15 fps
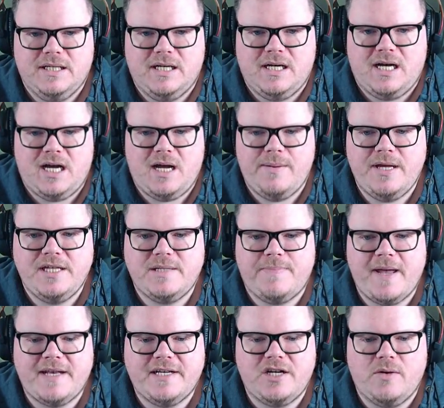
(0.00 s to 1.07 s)
I mean,
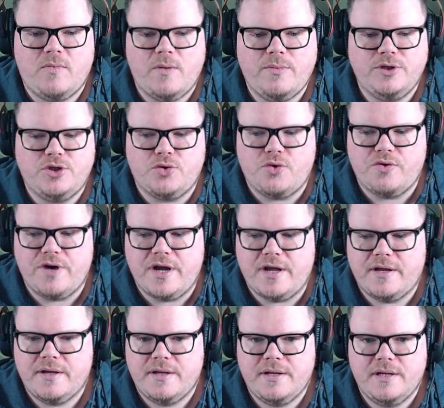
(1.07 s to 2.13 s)
depending on what we draw here.
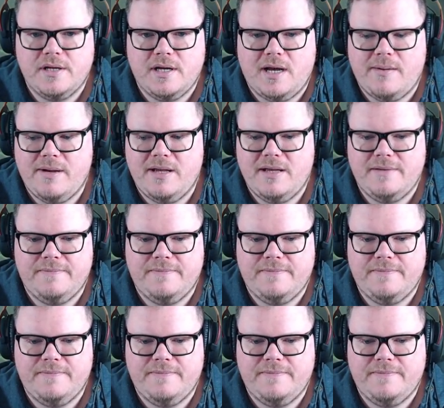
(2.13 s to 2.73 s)
Oh, wait.